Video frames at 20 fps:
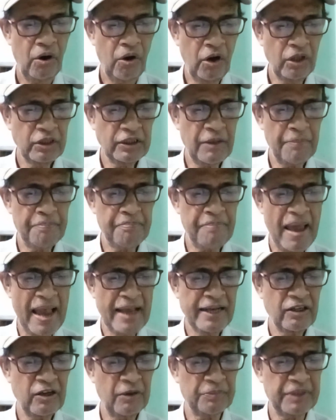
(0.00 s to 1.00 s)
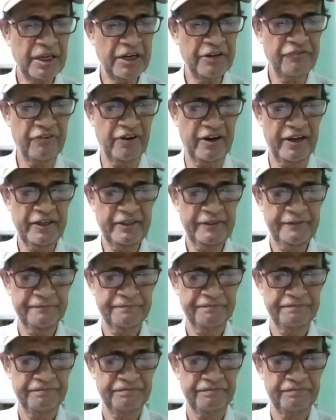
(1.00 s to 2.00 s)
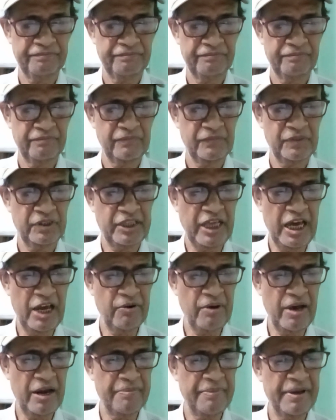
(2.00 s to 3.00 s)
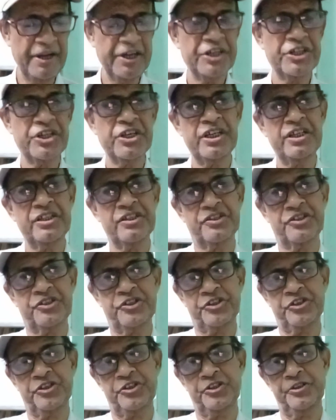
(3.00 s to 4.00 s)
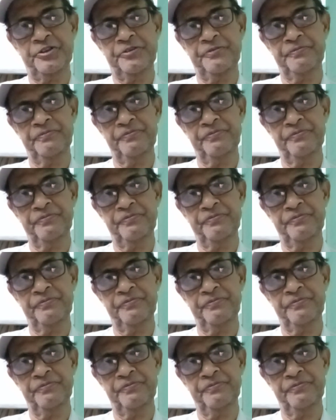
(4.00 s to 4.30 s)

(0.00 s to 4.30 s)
On the bank of the river, there were many trees.